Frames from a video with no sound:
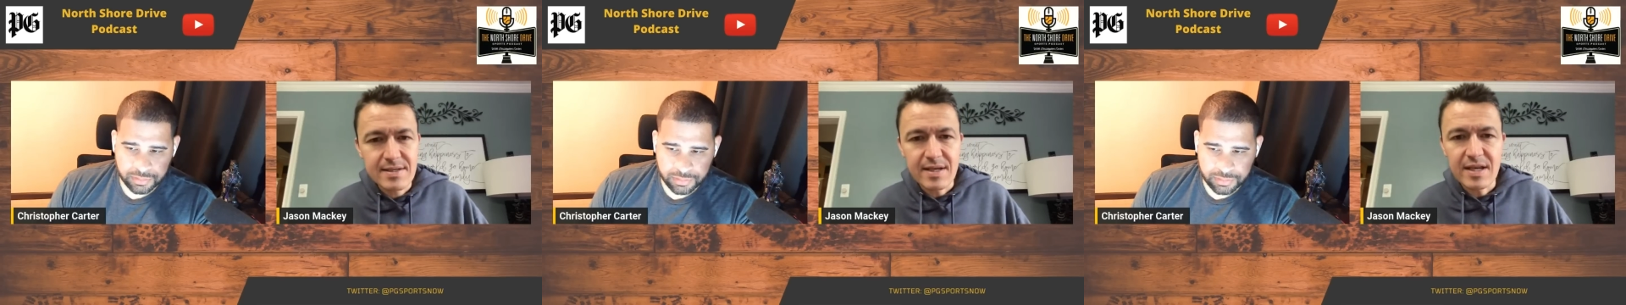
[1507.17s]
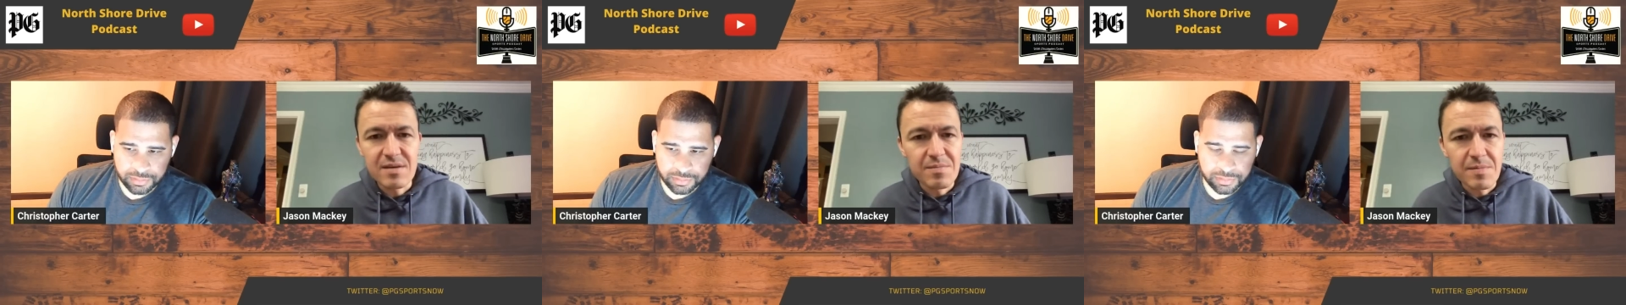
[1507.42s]

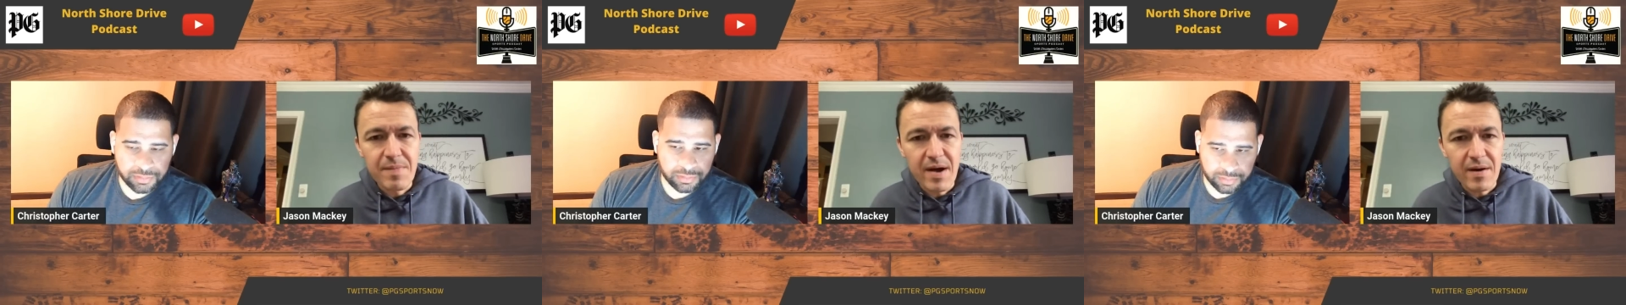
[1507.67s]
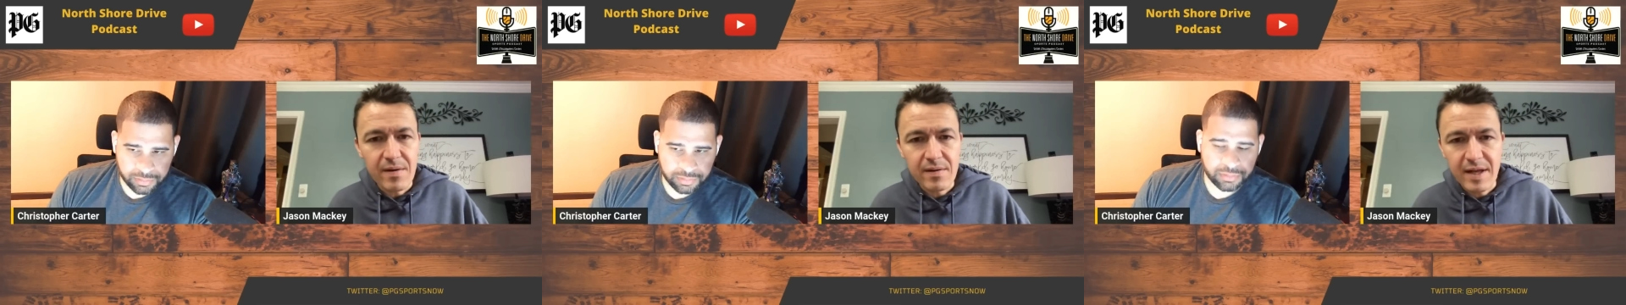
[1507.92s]
Speaker 1: need to be
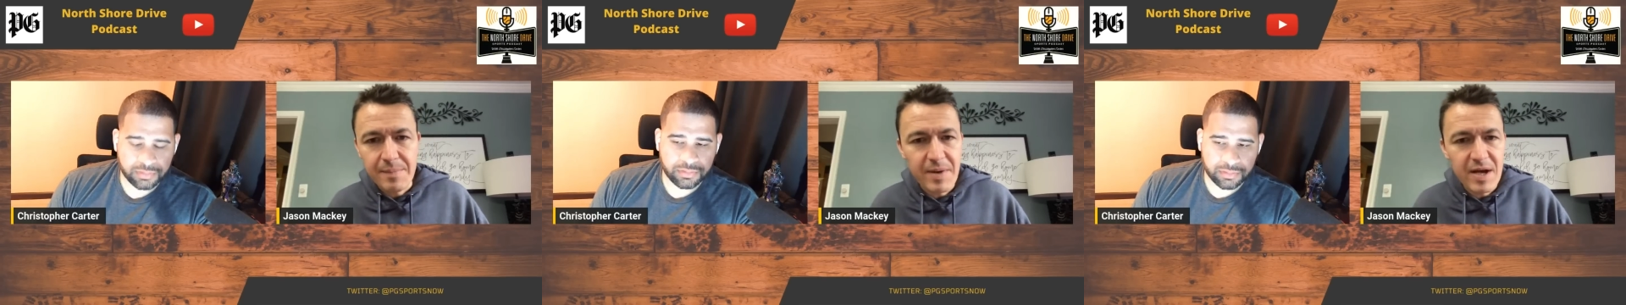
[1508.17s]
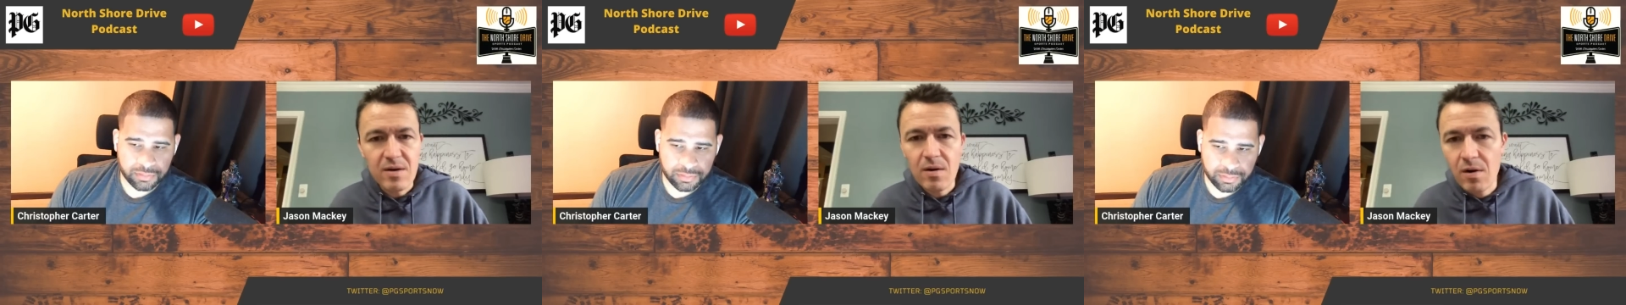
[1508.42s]
better. Like
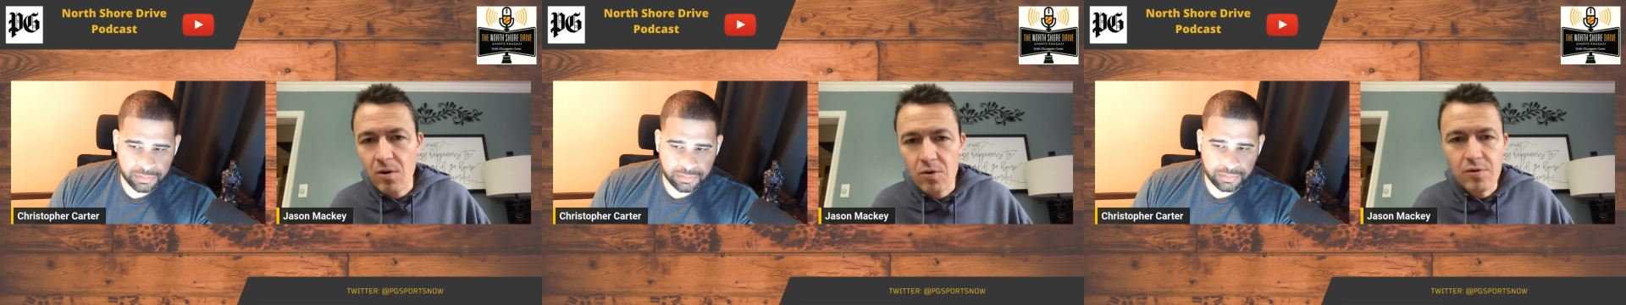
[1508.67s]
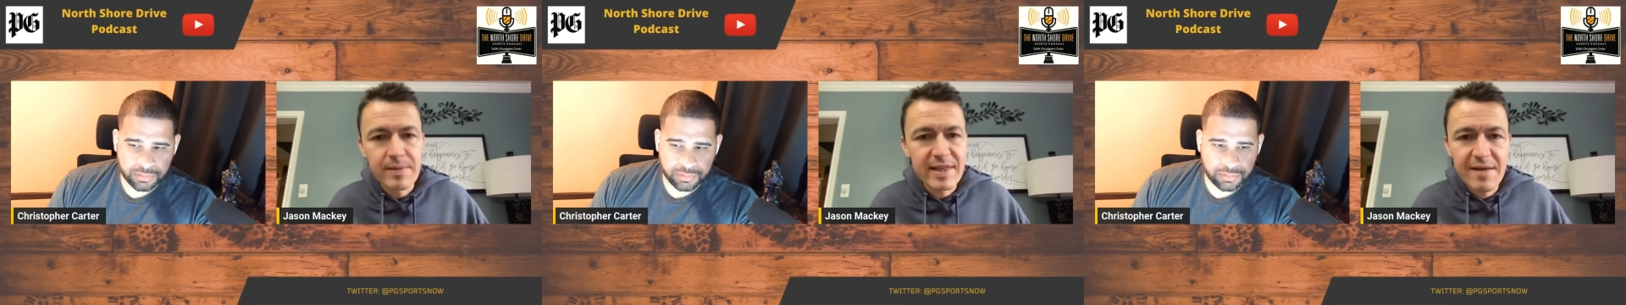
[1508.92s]
Bednar,
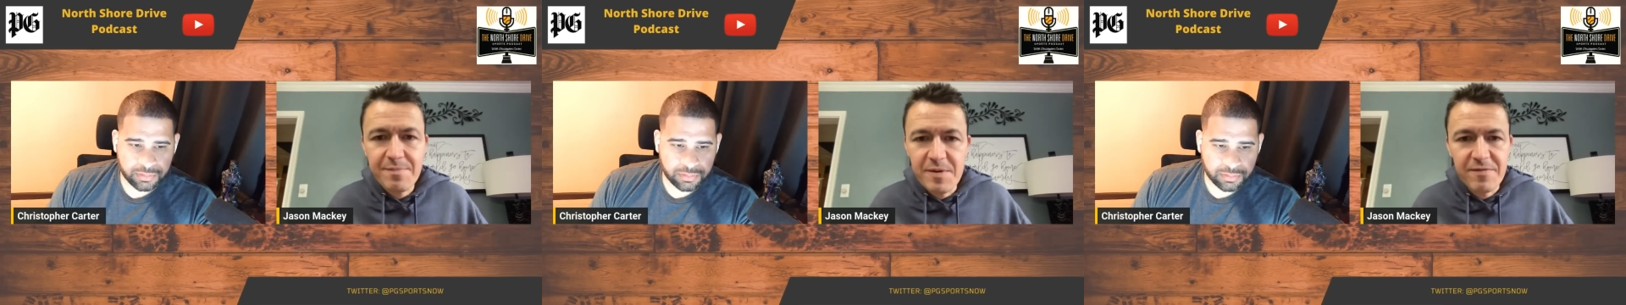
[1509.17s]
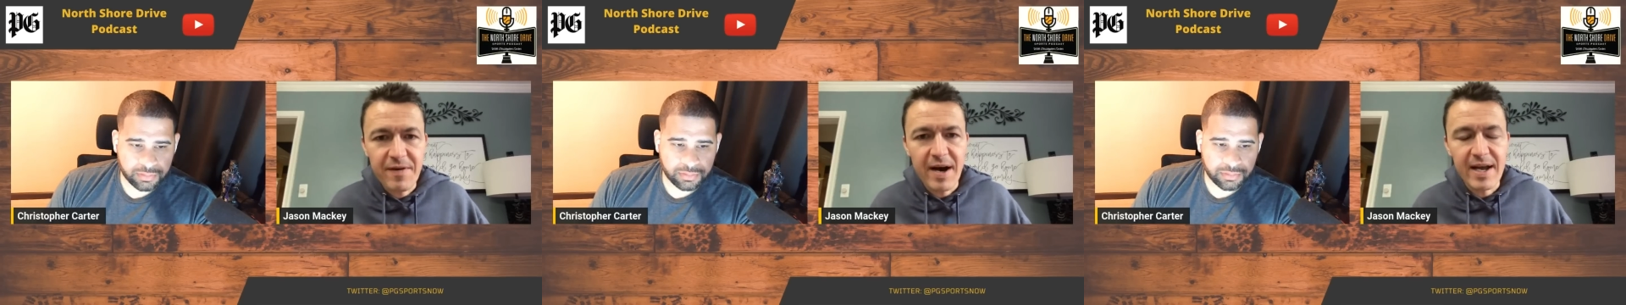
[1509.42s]
Holderman, they've been
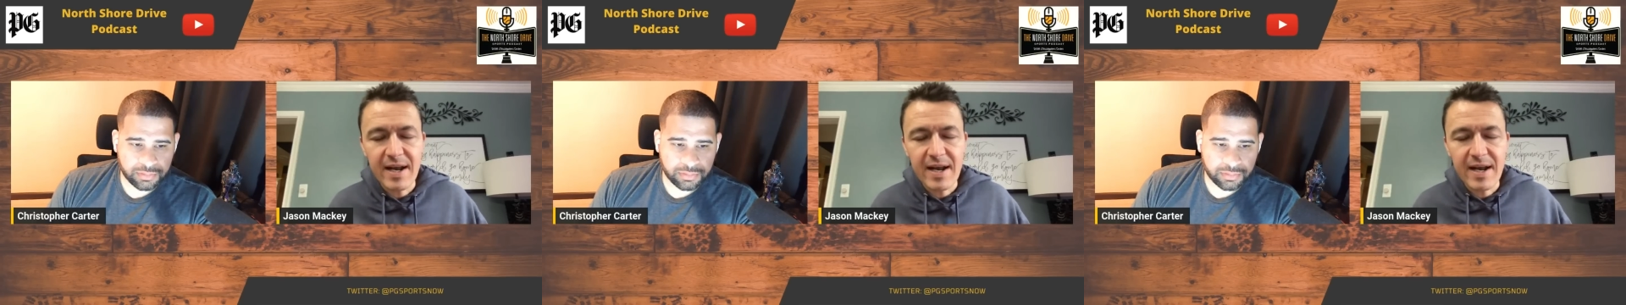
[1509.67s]
fine.